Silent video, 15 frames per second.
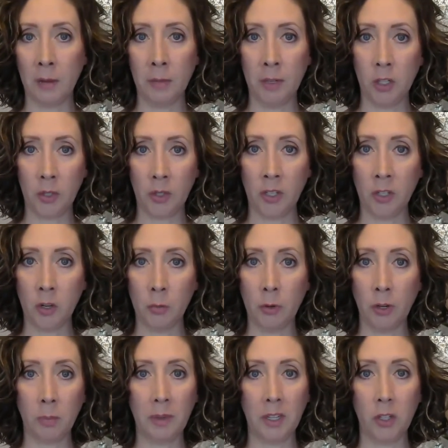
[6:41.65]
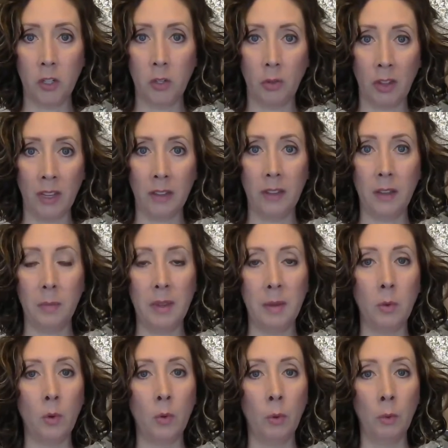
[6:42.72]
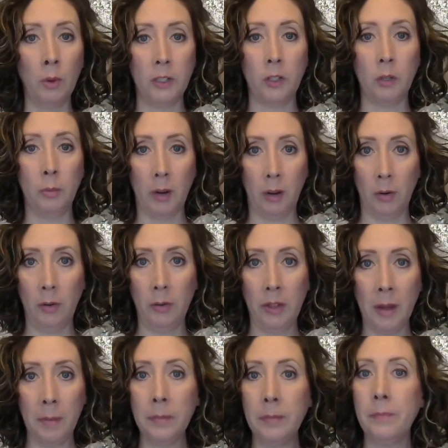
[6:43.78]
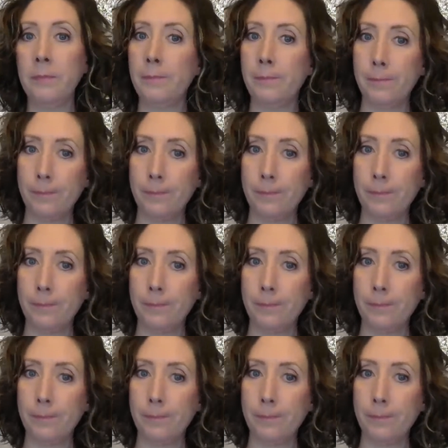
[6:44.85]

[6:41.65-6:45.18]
images in your book because you think that people will want to borrow them,